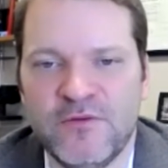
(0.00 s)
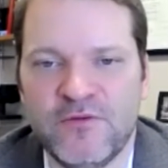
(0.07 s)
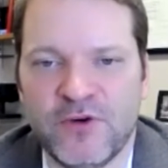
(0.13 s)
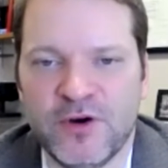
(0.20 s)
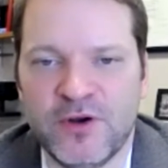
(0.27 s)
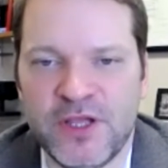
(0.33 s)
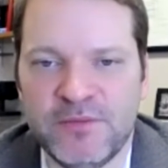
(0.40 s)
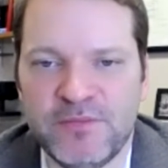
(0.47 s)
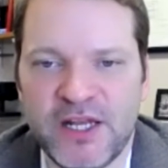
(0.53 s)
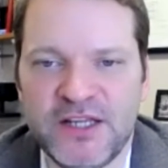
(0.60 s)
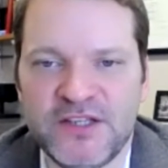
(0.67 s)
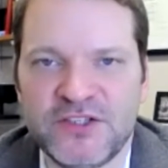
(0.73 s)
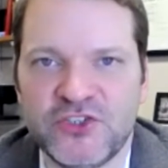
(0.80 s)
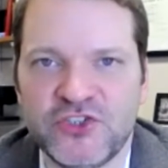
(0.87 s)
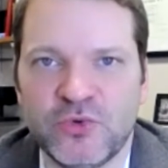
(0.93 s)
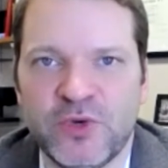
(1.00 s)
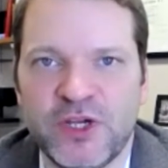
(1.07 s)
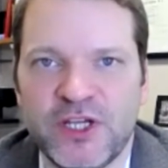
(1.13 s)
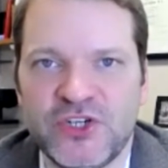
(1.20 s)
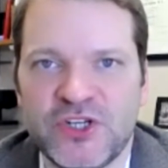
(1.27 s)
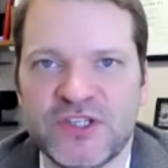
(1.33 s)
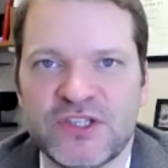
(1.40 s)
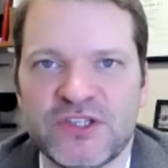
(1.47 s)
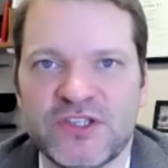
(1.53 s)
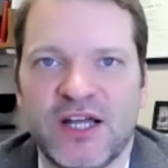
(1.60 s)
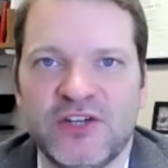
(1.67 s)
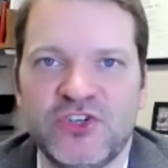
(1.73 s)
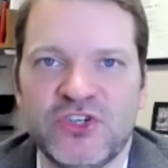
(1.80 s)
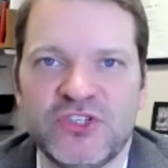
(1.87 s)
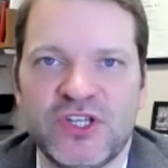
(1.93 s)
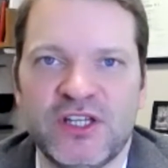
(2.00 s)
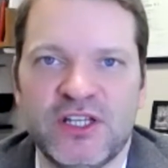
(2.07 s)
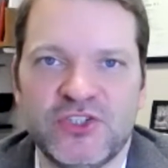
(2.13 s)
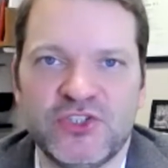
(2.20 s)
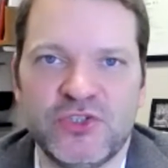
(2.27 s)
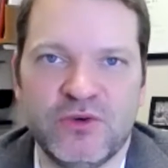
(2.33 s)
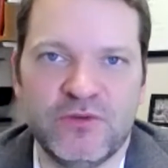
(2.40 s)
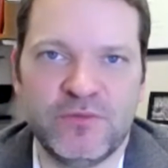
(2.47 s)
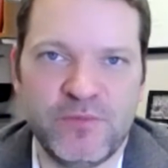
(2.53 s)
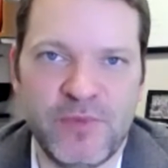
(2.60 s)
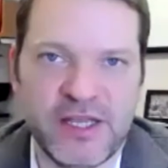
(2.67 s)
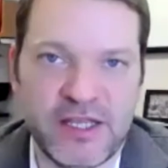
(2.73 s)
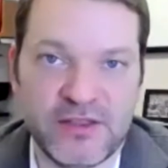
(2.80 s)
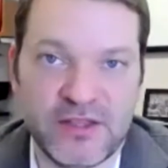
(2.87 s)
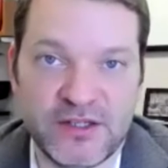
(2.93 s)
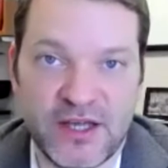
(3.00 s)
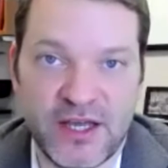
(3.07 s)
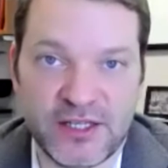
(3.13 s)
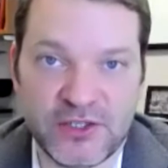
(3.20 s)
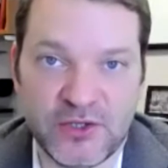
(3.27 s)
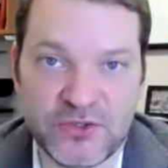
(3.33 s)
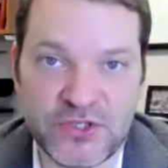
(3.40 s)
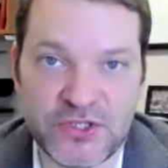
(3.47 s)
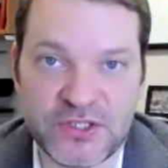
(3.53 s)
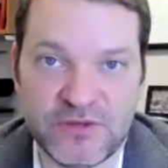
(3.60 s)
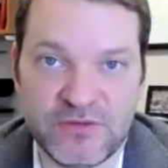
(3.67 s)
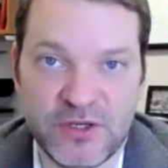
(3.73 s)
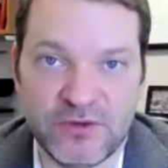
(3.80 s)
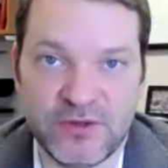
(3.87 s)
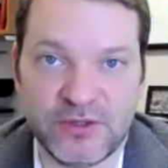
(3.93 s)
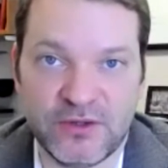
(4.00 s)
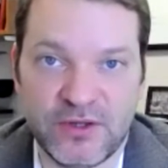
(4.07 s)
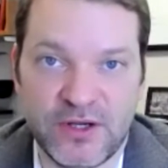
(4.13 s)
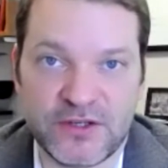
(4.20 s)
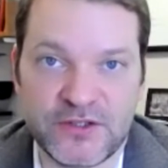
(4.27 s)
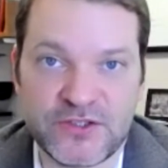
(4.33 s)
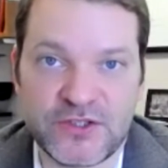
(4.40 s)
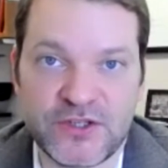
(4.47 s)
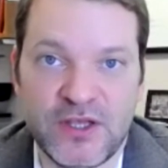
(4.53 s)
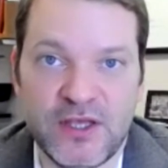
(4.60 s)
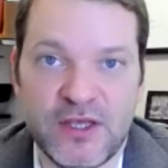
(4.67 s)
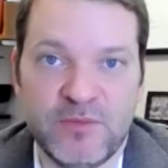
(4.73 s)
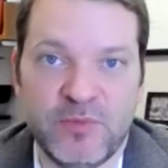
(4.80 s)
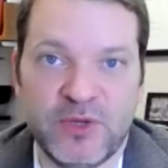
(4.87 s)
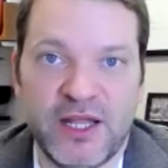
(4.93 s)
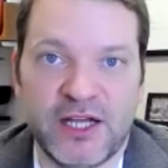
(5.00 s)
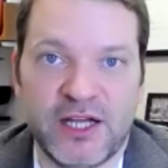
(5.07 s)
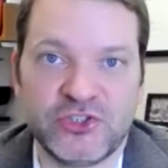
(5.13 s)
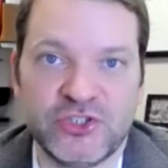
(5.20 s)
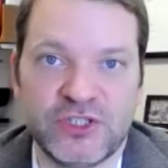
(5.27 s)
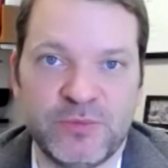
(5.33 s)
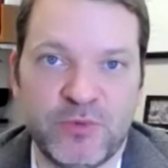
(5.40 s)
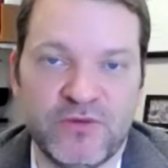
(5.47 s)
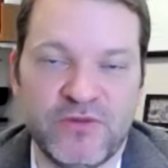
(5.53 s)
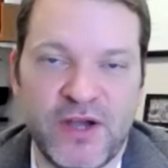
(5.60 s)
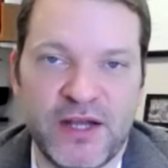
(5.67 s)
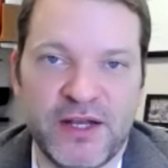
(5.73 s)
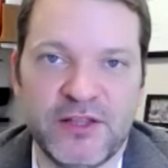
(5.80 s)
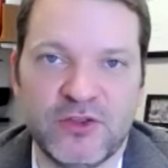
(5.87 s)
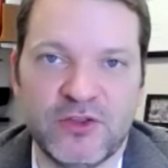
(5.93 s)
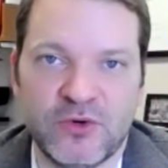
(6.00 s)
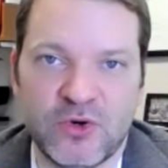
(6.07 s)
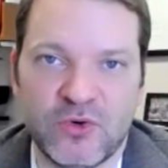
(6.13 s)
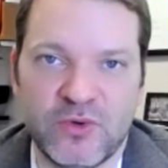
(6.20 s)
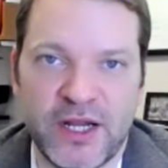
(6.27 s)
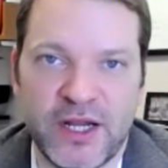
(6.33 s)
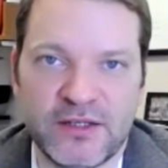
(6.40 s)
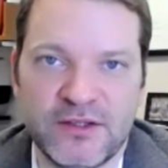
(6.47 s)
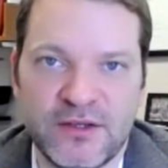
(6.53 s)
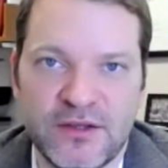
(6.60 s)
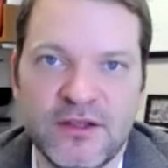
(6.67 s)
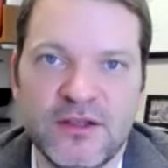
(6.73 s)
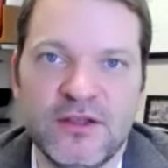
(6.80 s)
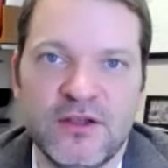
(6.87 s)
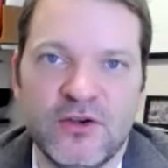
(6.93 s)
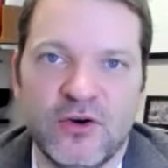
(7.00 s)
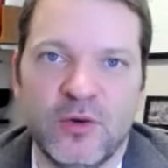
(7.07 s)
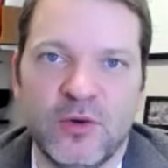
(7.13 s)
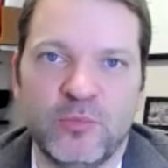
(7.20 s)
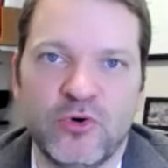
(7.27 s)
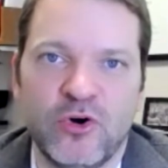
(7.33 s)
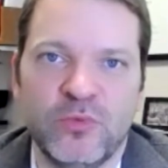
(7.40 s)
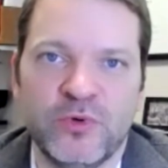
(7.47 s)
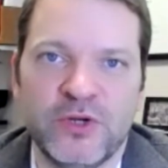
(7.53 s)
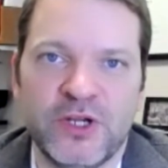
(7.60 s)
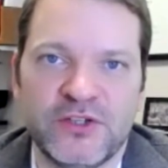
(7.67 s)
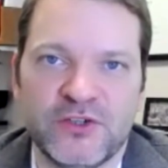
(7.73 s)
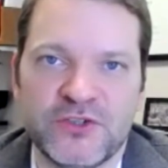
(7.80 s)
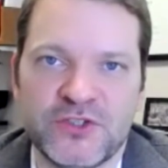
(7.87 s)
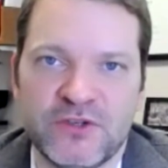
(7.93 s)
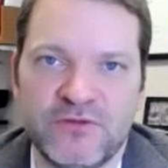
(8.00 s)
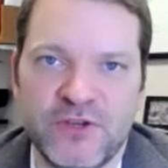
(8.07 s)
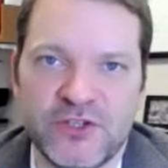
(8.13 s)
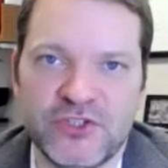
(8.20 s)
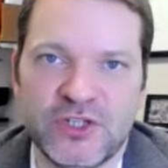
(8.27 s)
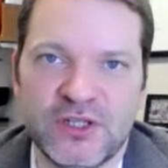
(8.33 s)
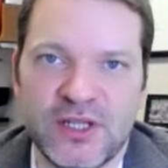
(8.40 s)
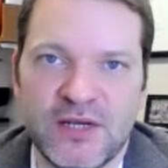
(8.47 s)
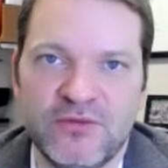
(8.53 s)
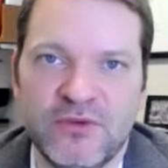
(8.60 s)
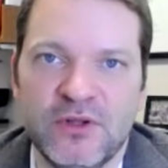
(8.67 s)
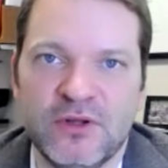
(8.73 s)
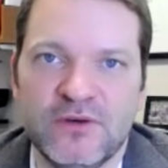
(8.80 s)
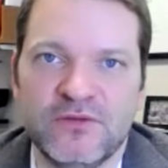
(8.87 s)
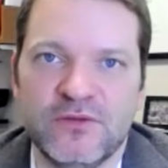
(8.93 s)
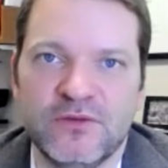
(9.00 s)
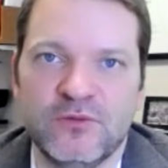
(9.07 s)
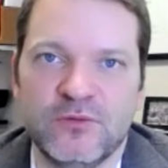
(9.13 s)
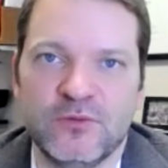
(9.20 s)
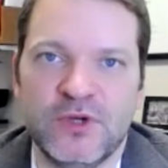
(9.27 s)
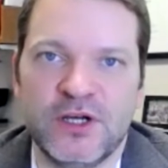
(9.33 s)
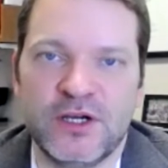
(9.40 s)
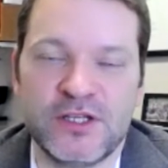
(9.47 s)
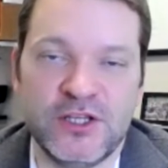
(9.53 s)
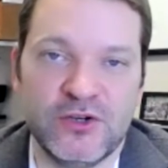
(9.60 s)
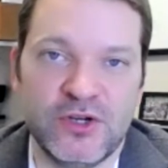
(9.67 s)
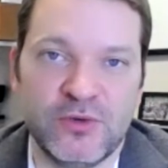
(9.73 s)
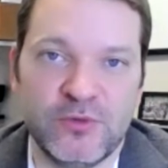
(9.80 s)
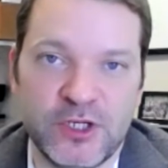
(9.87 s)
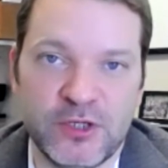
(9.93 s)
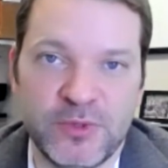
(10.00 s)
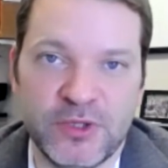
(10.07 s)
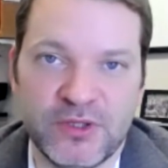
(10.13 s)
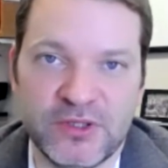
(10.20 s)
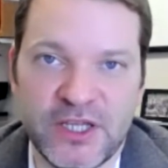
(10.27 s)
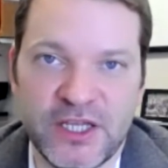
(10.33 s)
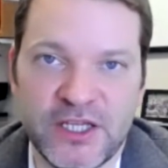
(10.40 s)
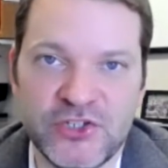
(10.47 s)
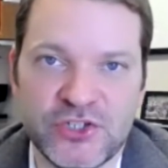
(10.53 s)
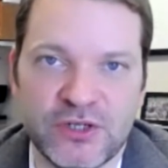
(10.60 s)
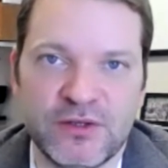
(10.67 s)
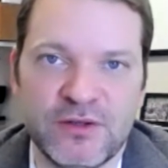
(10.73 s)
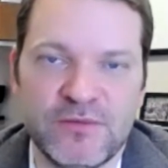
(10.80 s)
for in many situations, it's not just an issue of making the diagnosis of hearing loss, but actually providing the correct or appropriate or sufficient level of uh, hearing rehabilitation.